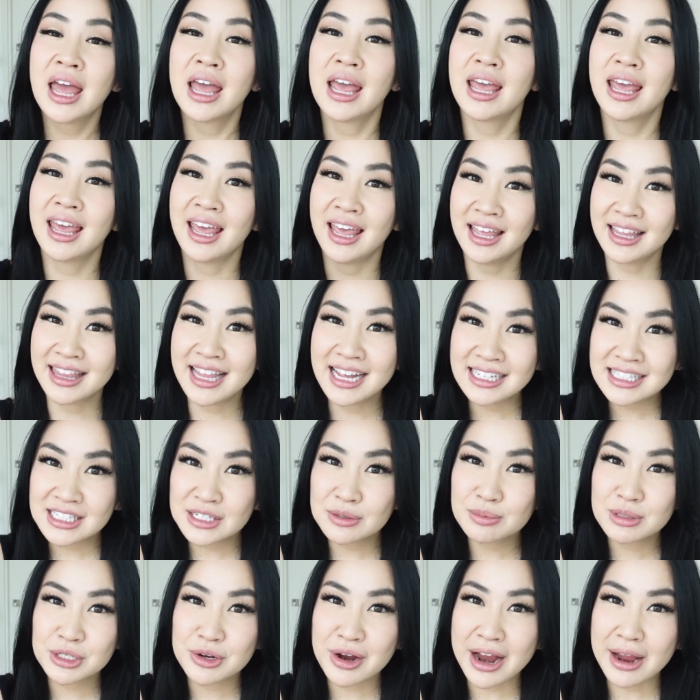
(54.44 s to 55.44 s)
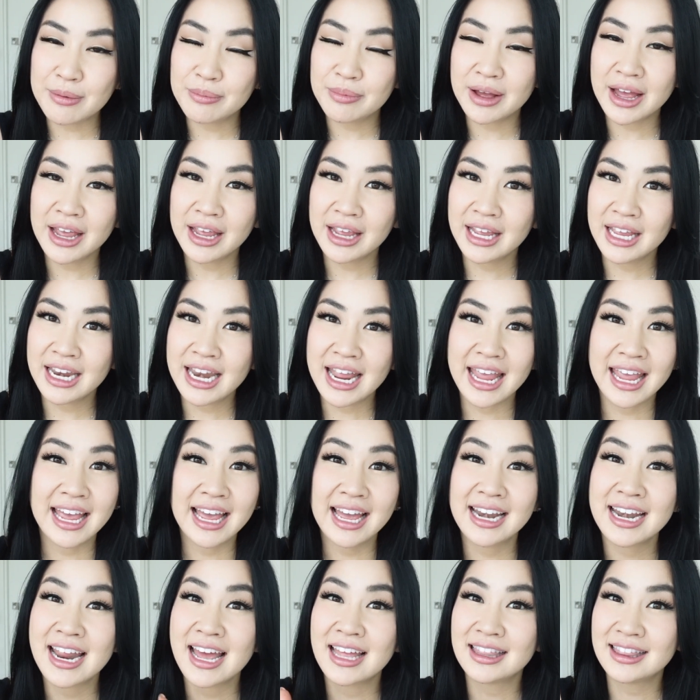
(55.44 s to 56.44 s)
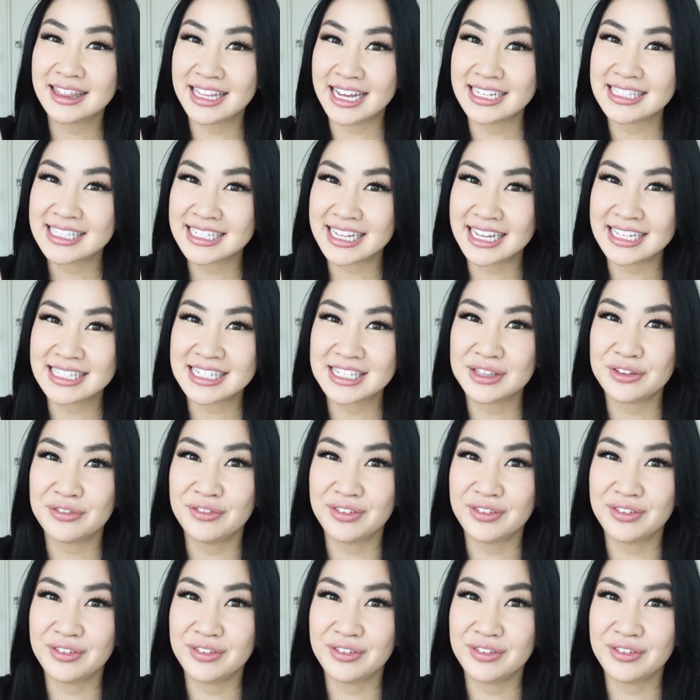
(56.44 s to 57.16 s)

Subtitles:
Hit that subscribe button and let's get to the